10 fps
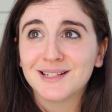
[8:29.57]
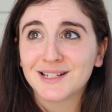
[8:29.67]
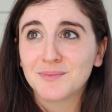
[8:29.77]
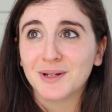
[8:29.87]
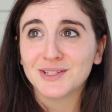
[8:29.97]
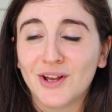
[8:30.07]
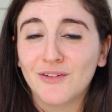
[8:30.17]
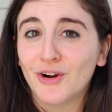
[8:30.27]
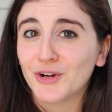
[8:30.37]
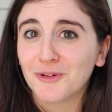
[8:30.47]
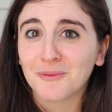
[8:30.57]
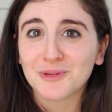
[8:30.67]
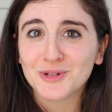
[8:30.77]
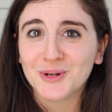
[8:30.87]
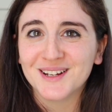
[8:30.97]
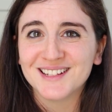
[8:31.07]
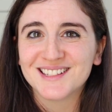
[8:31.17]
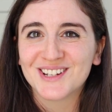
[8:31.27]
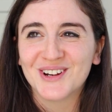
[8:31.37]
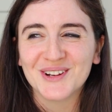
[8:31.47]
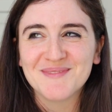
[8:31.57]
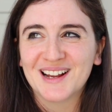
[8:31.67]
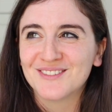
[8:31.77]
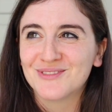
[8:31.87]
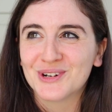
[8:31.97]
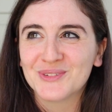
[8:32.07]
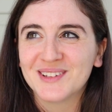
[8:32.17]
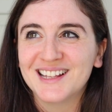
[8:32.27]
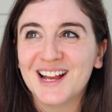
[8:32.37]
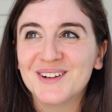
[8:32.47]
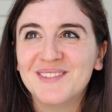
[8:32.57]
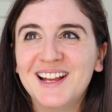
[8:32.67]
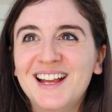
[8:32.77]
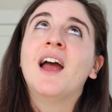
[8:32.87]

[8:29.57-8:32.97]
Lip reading: 6 months of arguing with Truist, going back and forth with them.